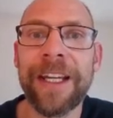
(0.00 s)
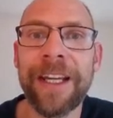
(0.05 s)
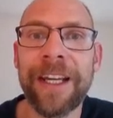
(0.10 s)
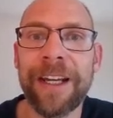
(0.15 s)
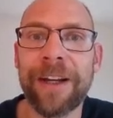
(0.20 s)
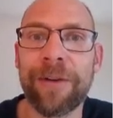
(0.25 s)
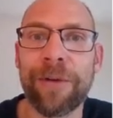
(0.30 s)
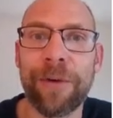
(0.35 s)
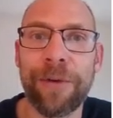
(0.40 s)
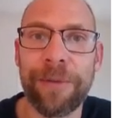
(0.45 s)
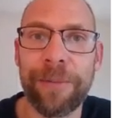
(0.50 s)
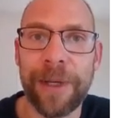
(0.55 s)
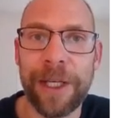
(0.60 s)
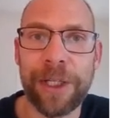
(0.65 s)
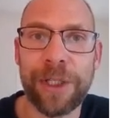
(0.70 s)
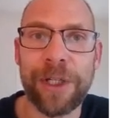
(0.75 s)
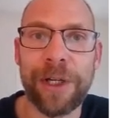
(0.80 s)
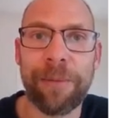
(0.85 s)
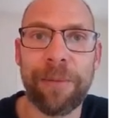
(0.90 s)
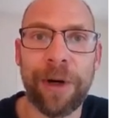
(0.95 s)
growth
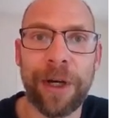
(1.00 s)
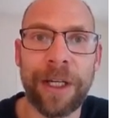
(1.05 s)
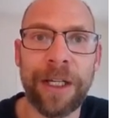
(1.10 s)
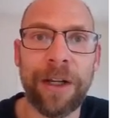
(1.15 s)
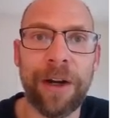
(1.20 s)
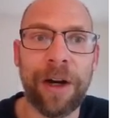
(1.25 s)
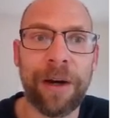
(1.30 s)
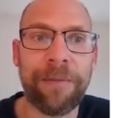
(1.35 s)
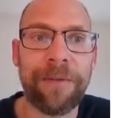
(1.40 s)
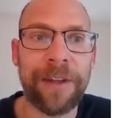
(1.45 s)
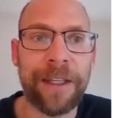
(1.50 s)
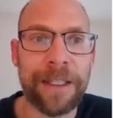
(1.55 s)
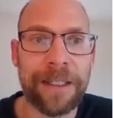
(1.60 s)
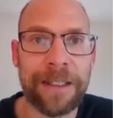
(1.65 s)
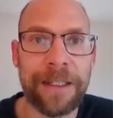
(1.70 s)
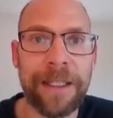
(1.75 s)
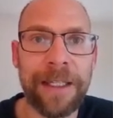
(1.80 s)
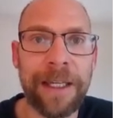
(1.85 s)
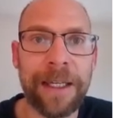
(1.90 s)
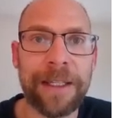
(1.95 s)
mixture model
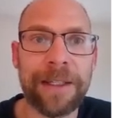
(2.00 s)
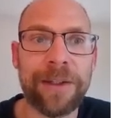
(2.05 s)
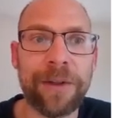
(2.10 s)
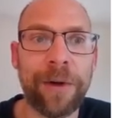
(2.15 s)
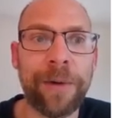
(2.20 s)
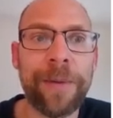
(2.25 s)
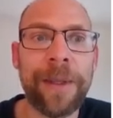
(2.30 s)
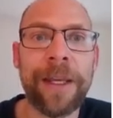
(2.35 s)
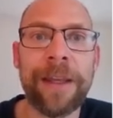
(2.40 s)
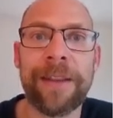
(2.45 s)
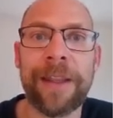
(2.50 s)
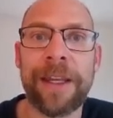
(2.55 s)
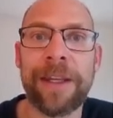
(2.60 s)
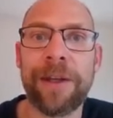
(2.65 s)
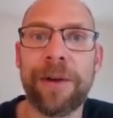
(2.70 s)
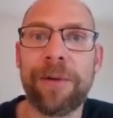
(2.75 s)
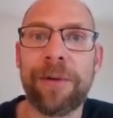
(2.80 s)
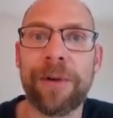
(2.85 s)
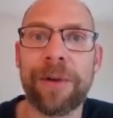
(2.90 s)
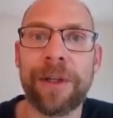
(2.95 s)
obviously and so then
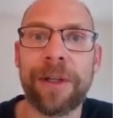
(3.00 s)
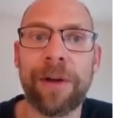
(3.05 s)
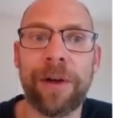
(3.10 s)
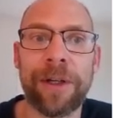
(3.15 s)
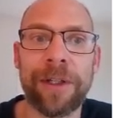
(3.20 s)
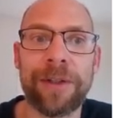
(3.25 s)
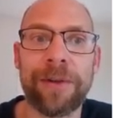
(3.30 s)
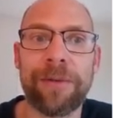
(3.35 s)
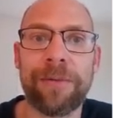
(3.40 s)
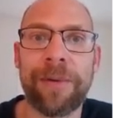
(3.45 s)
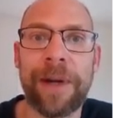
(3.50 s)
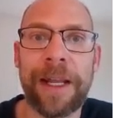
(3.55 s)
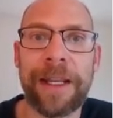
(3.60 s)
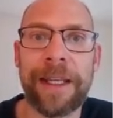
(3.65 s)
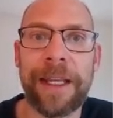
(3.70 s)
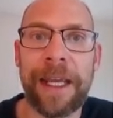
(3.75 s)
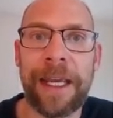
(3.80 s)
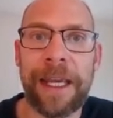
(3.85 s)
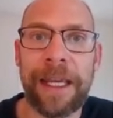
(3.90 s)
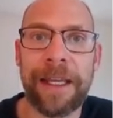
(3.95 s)
you could also
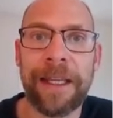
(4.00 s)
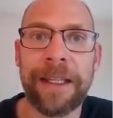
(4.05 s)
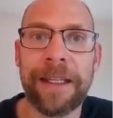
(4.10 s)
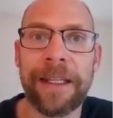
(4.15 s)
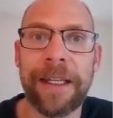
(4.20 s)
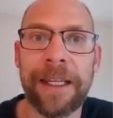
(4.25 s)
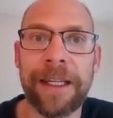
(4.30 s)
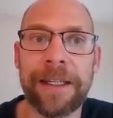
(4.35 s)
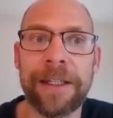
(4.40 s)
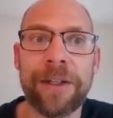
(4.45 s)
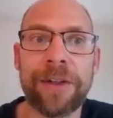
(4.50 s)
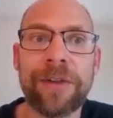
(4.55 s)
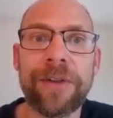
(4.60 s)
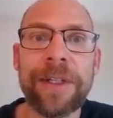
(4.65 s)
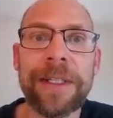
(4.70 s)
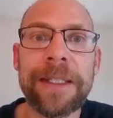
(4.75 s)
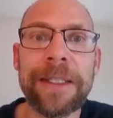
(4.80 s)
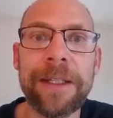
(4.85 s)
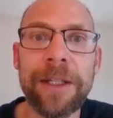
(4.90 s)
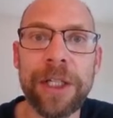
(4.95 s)
run a latent
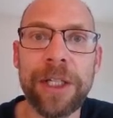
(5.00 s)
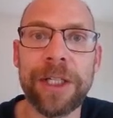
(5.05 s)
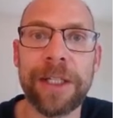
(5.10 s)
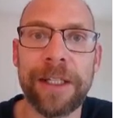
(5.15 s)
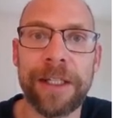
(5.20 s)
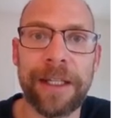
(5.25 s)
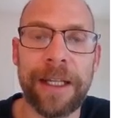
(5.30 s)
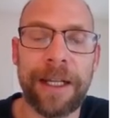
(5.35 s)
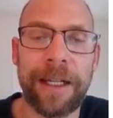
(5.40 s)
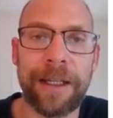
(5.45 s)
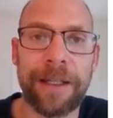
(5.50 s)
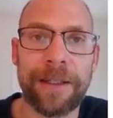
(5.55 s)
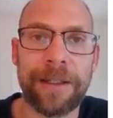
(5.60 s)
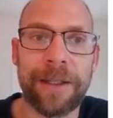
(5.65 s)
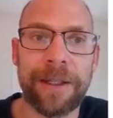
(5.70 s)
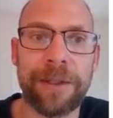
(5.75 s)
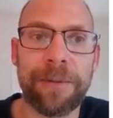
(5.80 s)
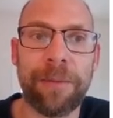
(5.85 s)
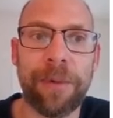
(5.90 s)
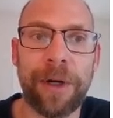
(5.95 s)
transition
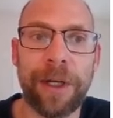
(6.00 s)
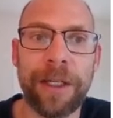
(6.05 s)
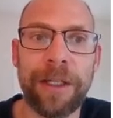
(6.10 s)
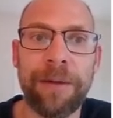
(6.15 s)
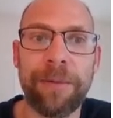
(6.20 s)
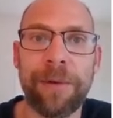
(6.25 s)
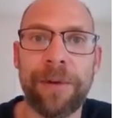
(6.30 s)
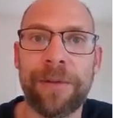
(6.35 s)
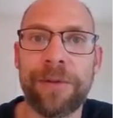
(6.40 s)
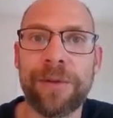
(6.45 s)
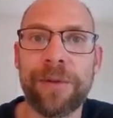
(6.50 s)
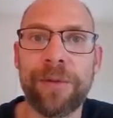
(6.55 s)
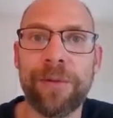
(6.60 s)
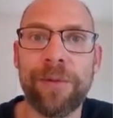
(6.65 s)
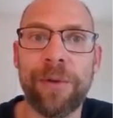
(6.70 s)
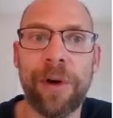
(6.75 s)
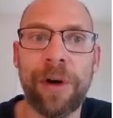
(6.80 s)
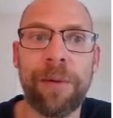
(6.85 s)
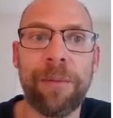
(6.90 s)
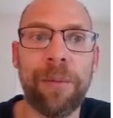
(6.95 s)
analysis model with two
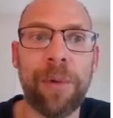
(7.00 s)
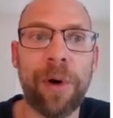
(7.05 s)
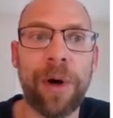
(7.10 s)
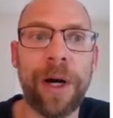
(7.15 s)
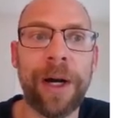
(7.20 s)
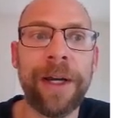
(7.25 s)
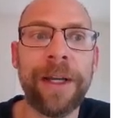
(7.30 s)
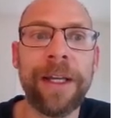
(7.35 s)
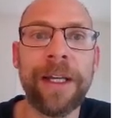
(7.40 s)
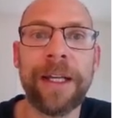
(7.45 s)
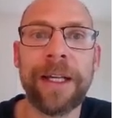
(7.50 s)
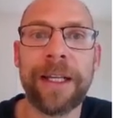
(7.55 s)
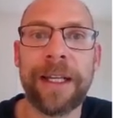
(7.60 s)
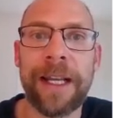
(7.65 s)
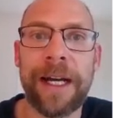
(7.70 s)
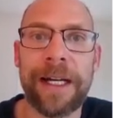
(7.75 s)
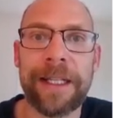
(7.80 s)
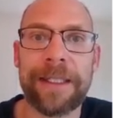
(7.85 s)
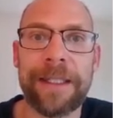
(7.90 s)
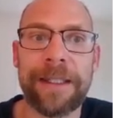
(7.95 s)
or more
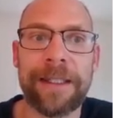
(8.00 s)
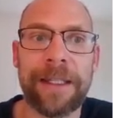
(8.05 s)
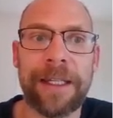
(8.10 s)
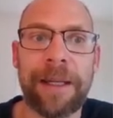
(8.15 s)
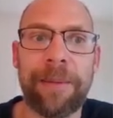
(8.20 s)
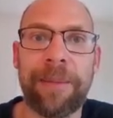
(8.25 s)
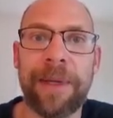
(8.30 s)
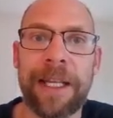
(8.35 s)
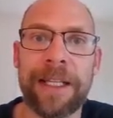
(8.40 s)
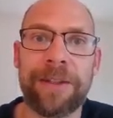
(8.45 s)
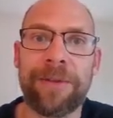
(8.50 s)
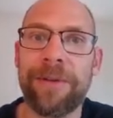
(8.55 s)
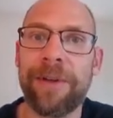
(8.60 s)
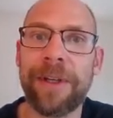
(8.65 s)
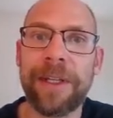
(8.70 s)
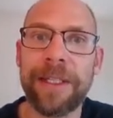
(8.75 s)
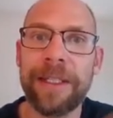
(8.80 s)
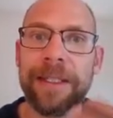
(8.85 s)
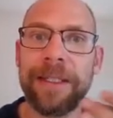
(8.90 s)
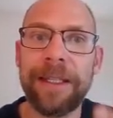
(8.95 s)
classes in Mplus. So you
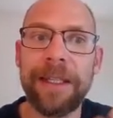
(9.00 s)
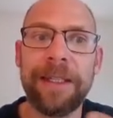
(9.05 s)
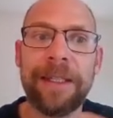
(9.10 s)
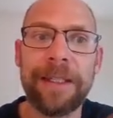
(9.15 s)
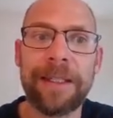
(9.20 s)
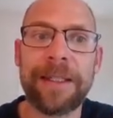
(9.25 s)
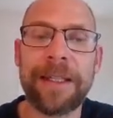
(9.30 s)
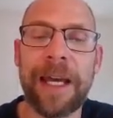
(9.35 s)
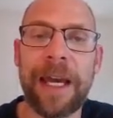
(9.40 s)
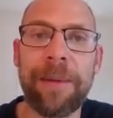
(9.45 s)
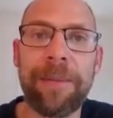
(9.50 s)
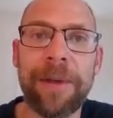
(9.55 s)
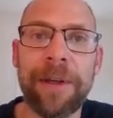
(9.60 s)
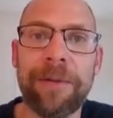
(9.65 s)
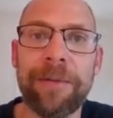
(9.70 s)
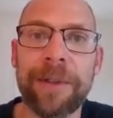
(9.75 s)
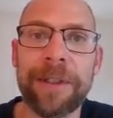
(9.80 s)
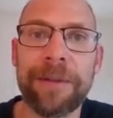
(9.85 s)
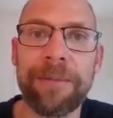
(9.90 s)
can see this type equals